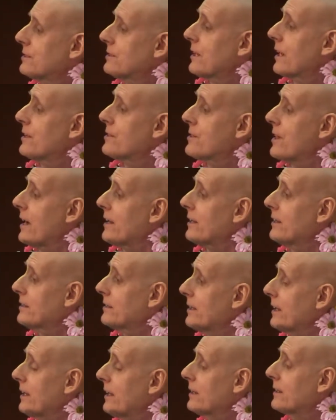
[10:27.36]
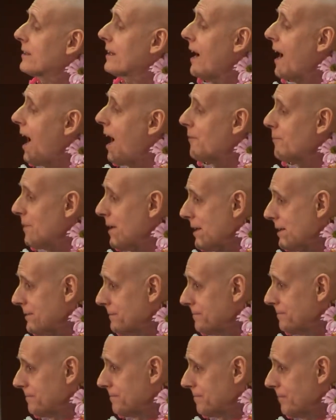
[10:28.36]
sanjayate
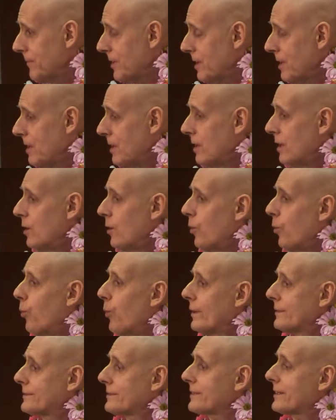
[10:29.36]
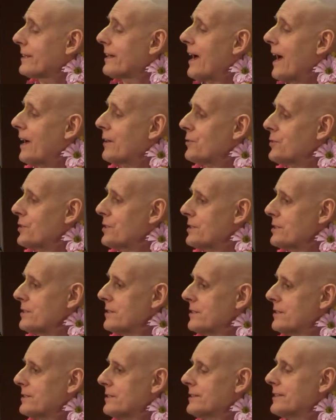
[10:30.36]
kama. One's
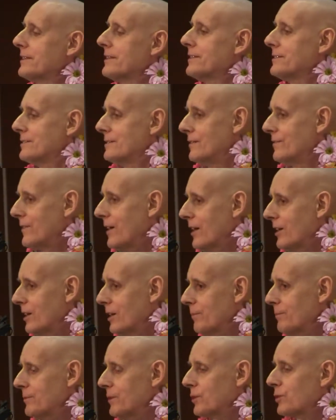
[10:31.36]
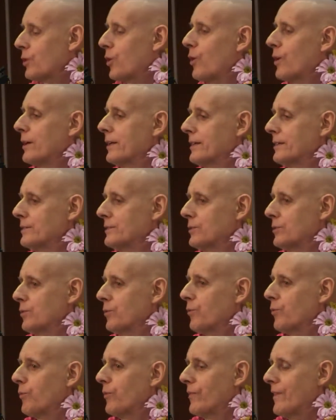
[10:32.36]
consciousness is developed according to
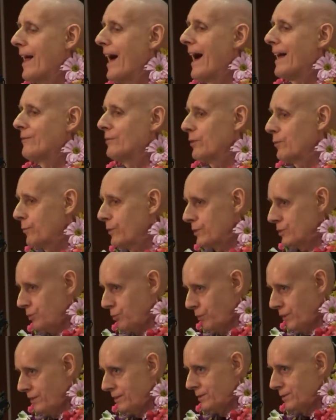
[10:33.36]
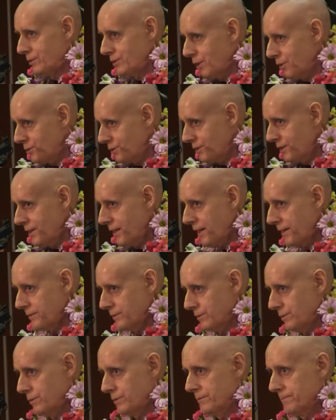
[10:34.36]
that with which one
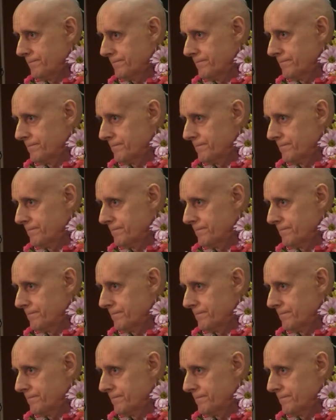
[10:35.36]
associates.